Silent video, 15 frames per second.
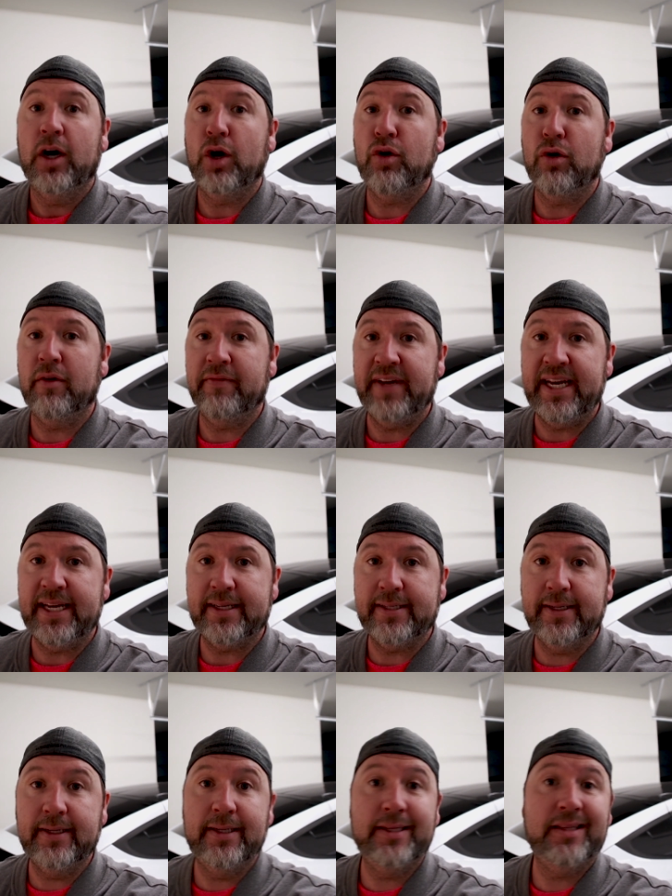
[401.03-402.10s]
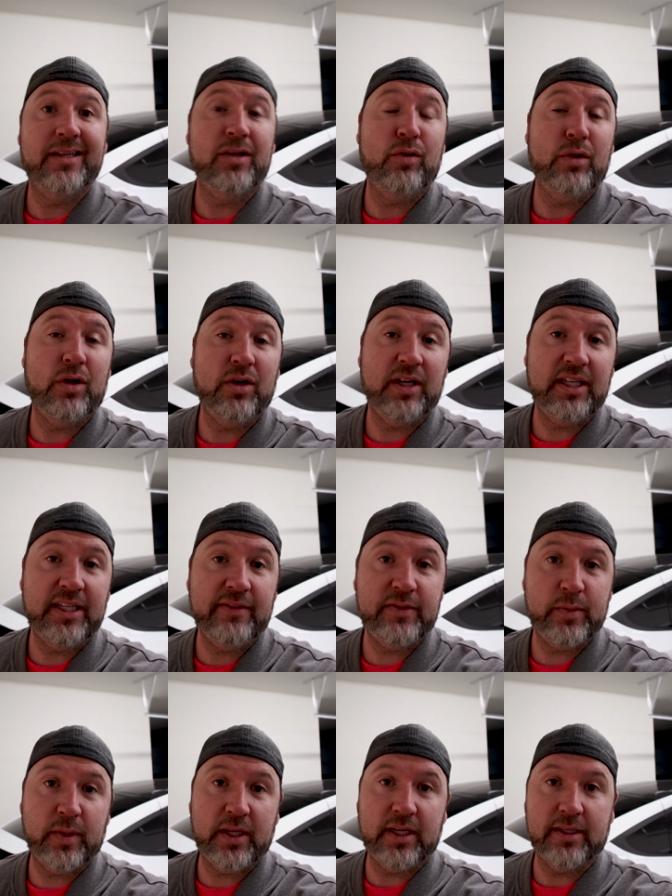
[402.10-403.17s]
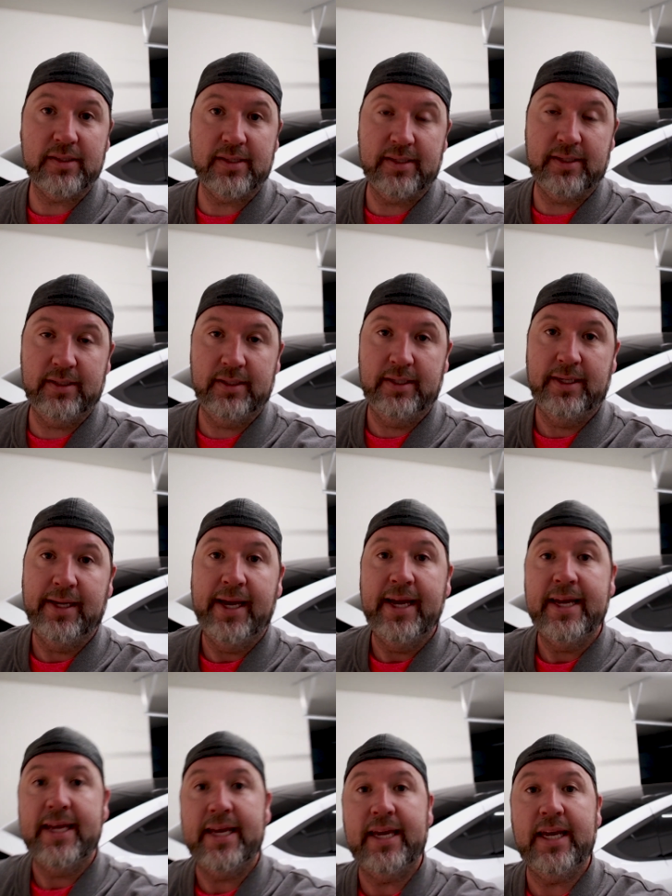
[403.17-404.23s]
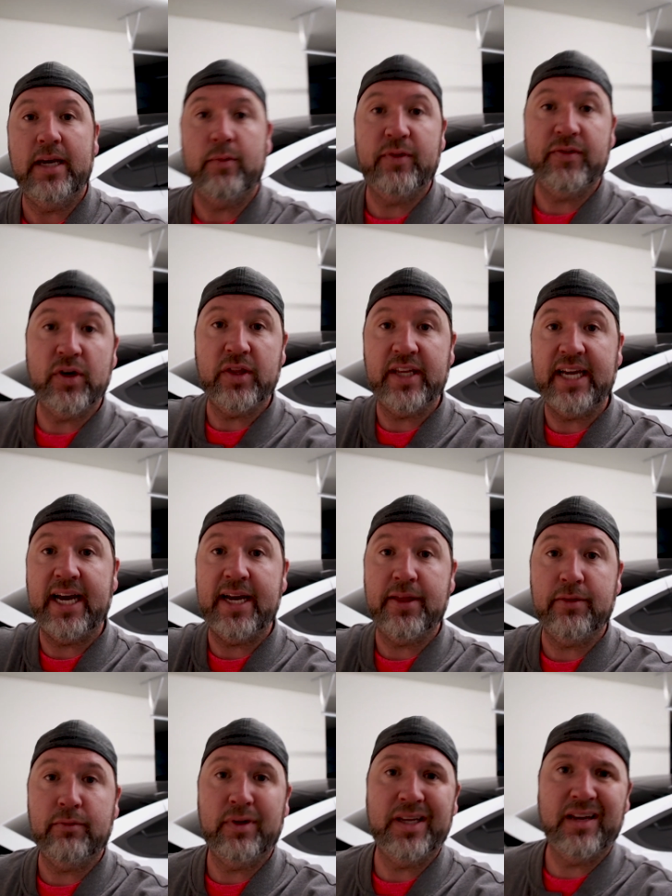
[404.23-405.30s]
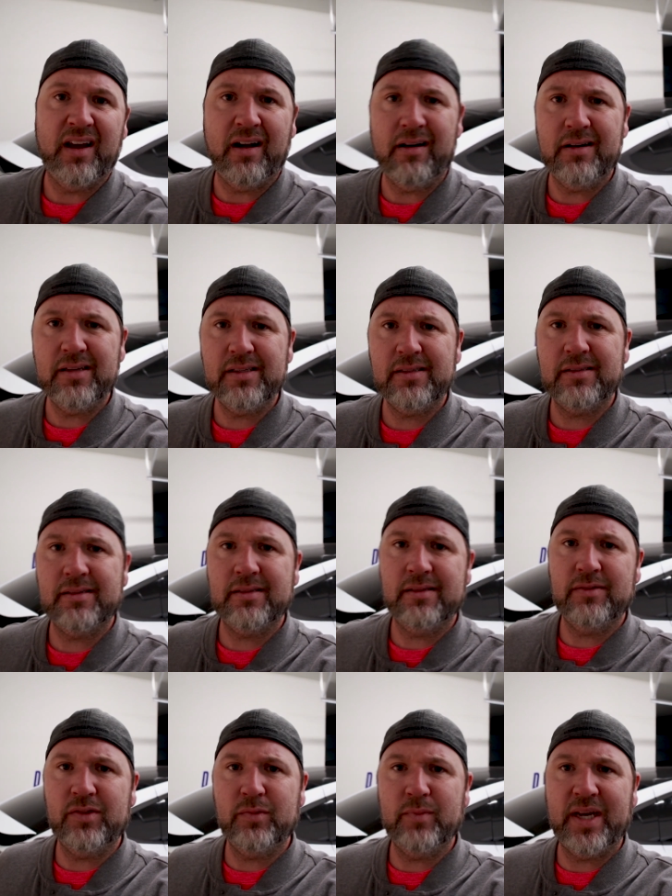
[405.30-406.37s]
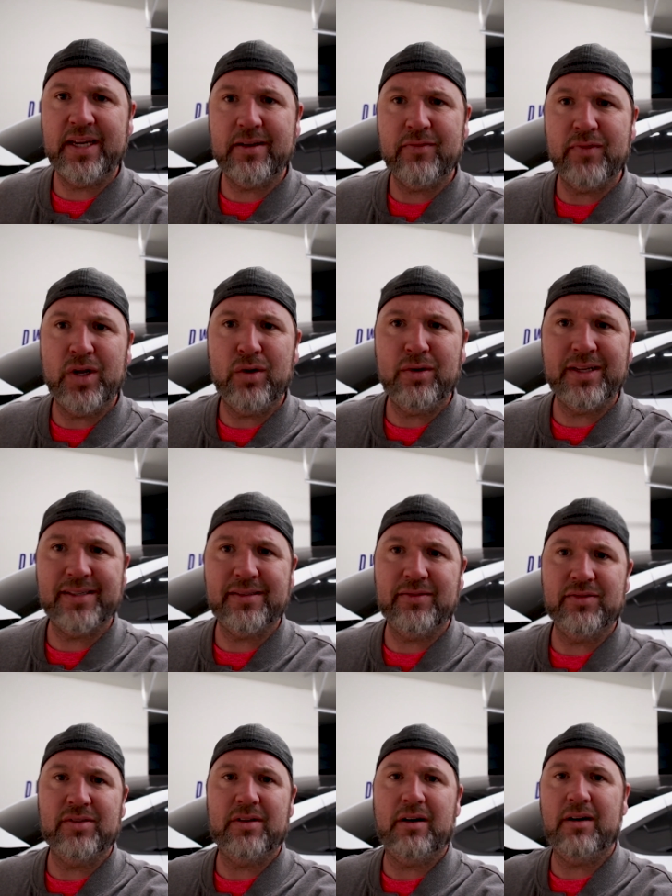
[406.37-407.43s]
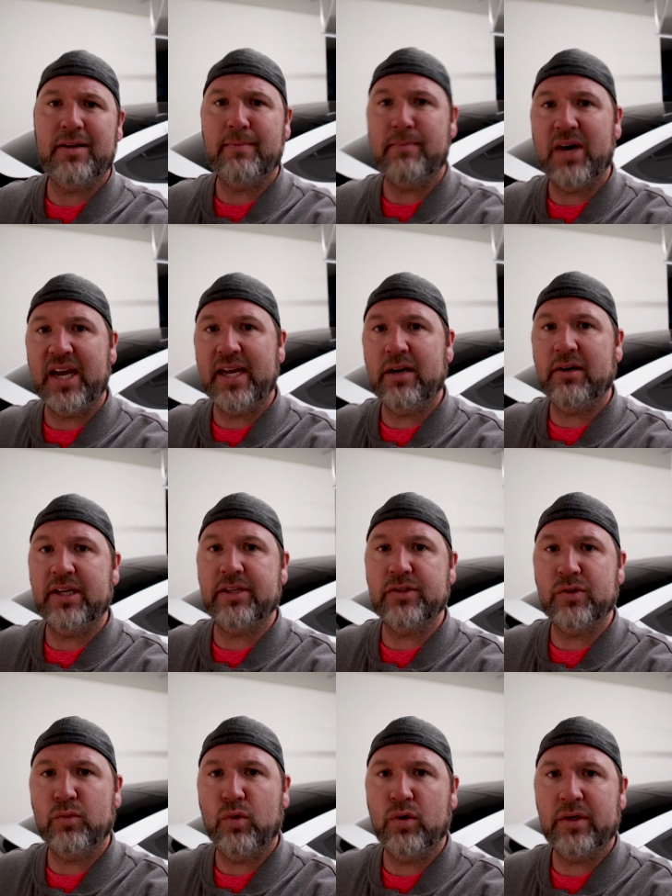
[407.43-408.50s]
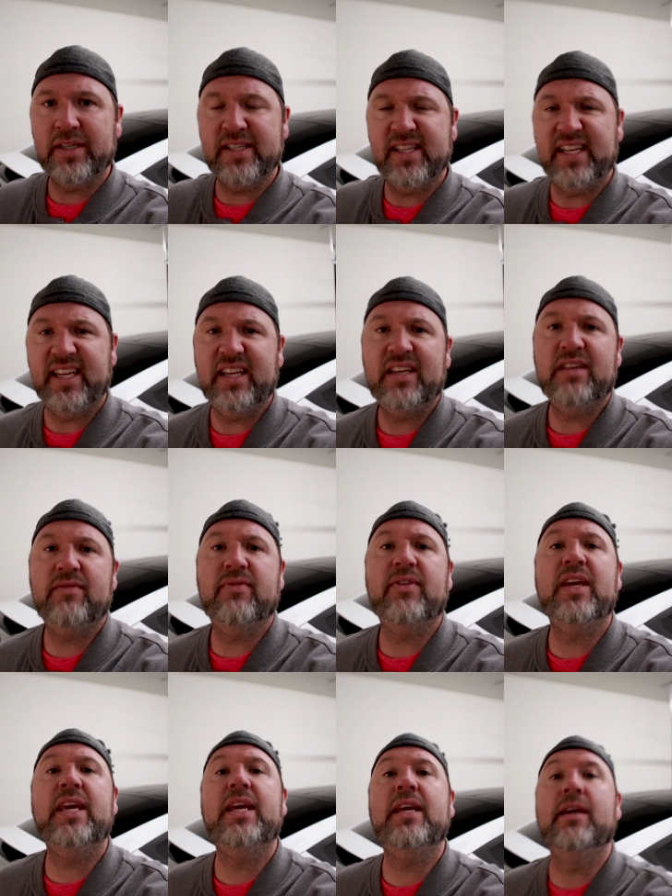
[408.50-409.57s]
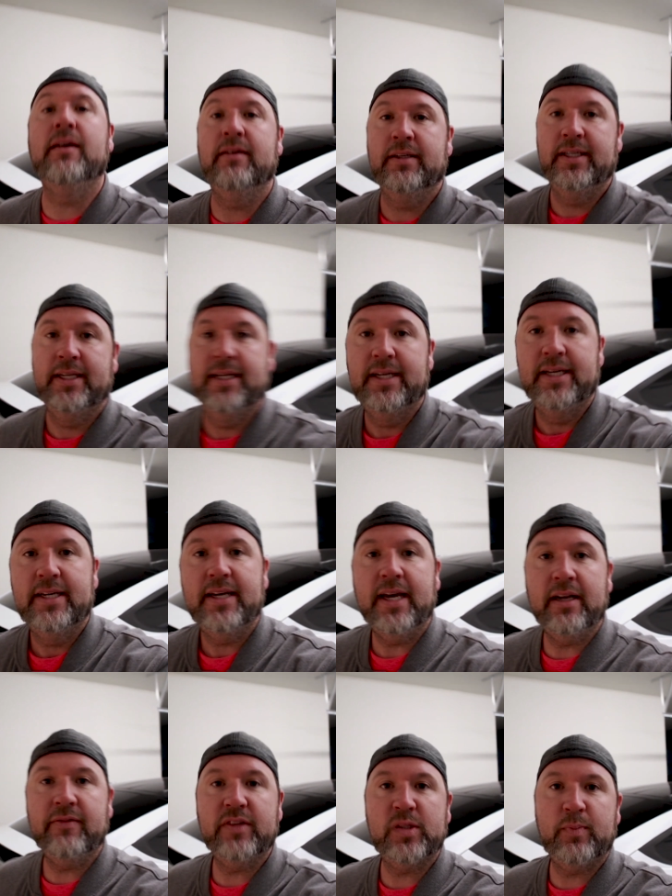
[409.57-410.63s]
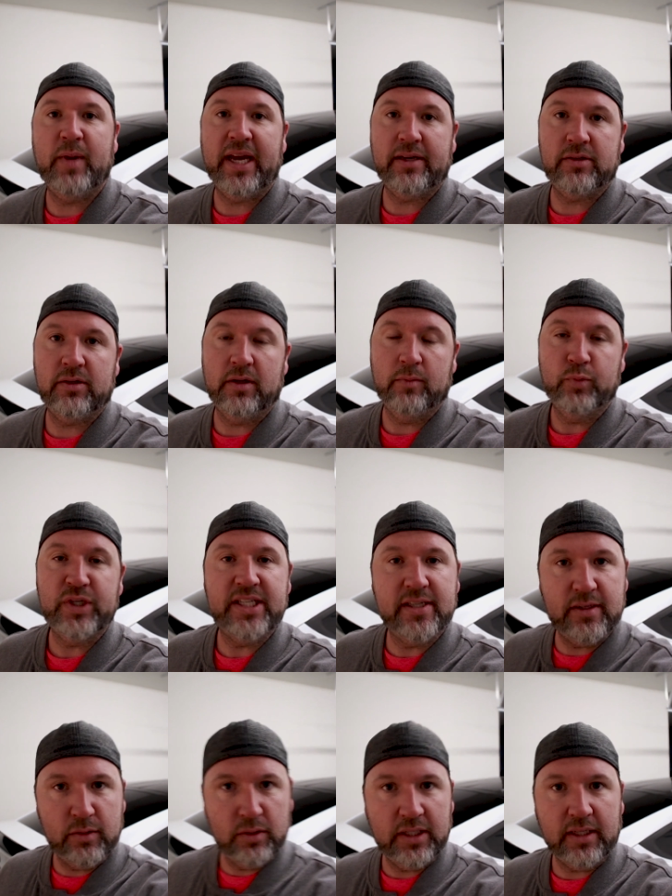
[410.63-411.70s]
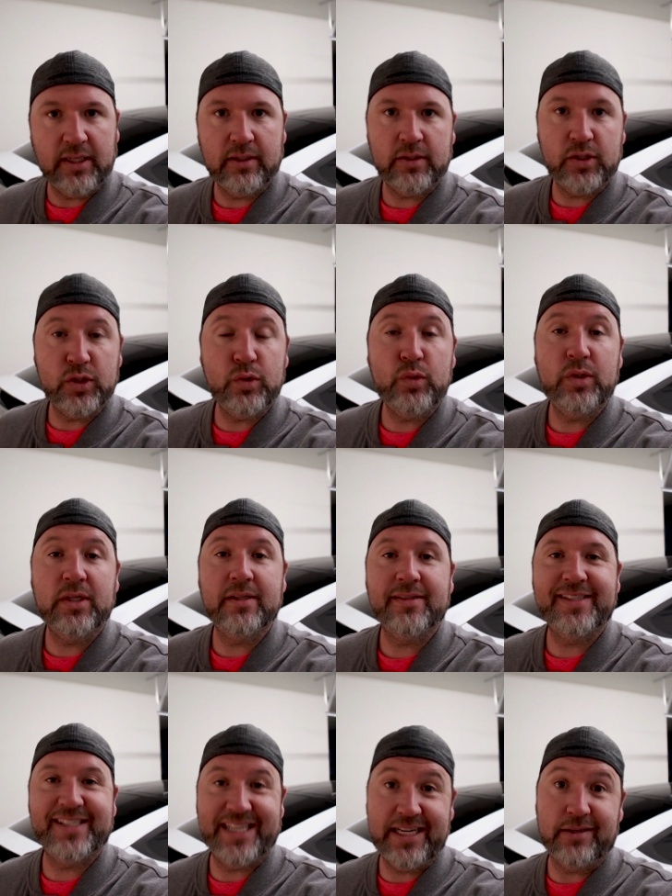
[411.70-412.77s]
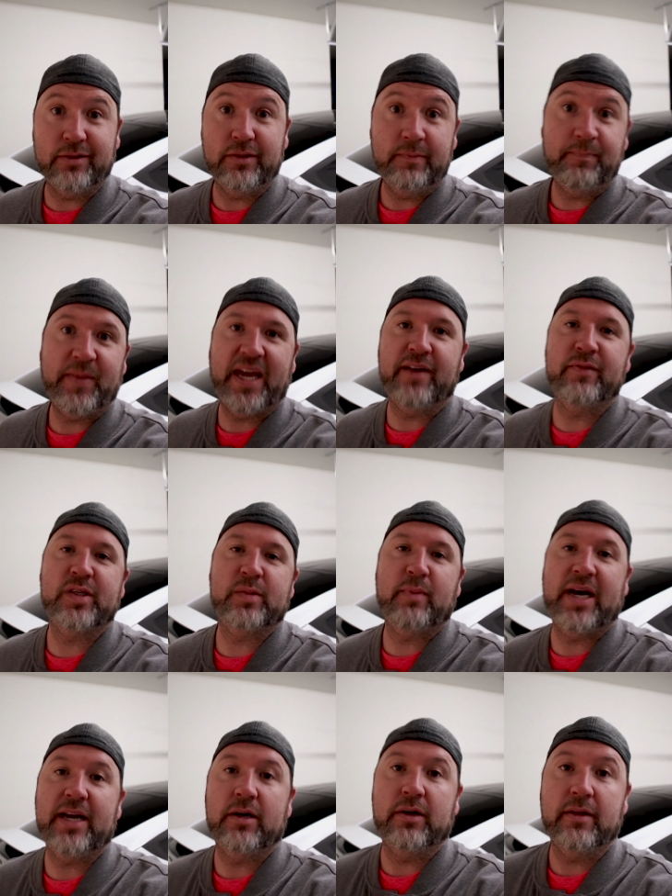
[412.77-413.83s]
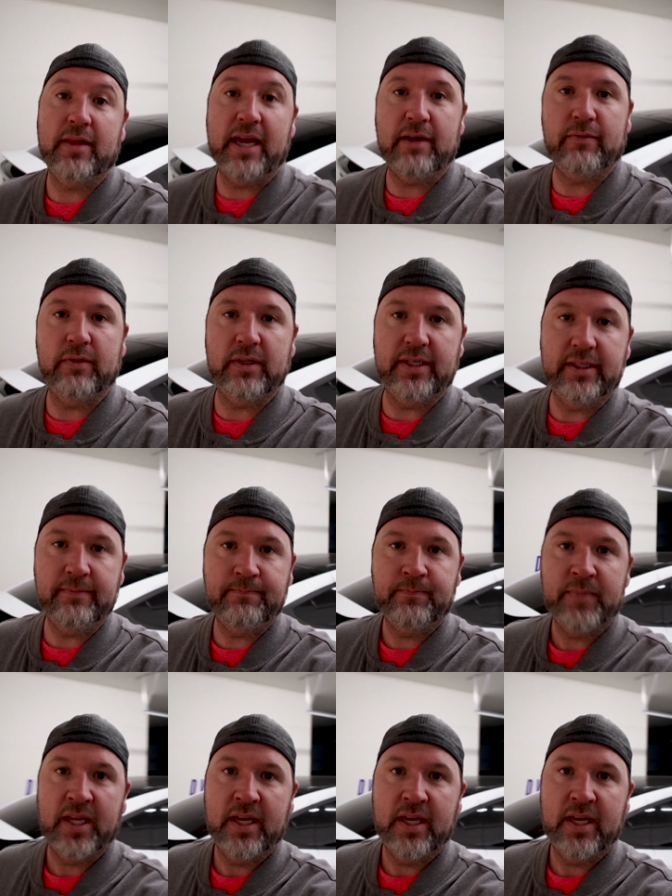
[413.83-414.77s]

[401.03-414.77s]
a Corvette that no longer lives with us. And we've got the i three. Cars, you might have noticed, have started to migrate towards the E V end of the spectrum. We still do still have the Spyder, thankfully,